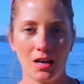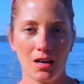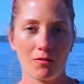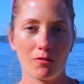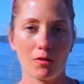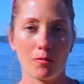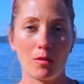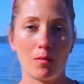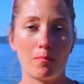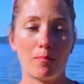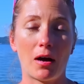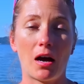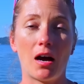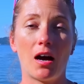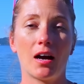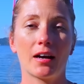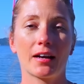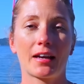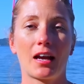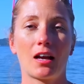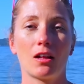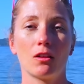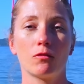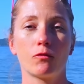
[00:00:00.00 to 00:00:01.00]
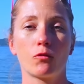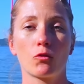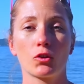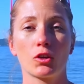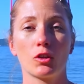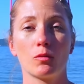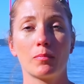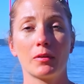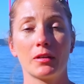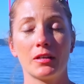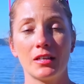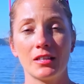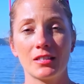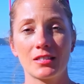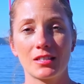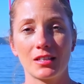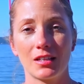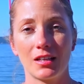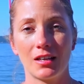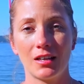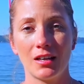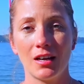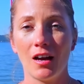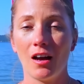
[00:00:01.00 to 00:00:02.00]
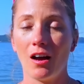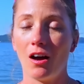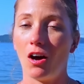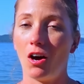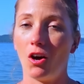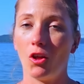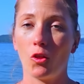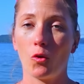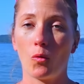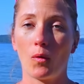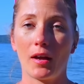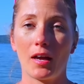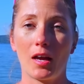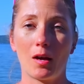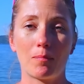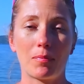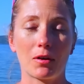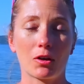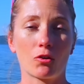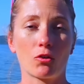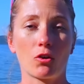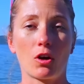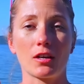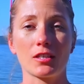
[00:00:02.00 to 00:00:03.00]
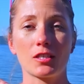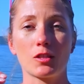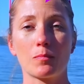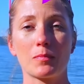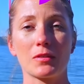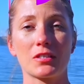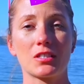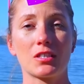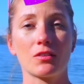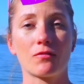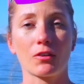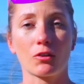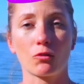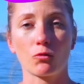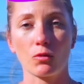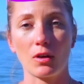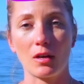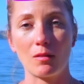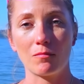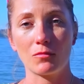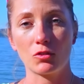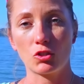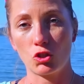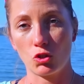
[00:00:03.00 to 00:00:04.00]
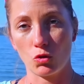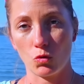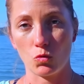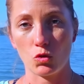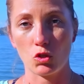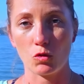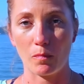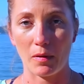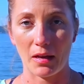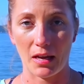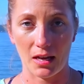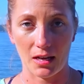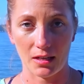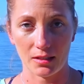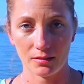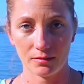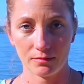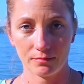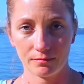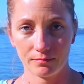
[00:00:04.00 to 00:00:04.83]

From the Baja California Peninsula all the way up across the Pacific Rim to Japan.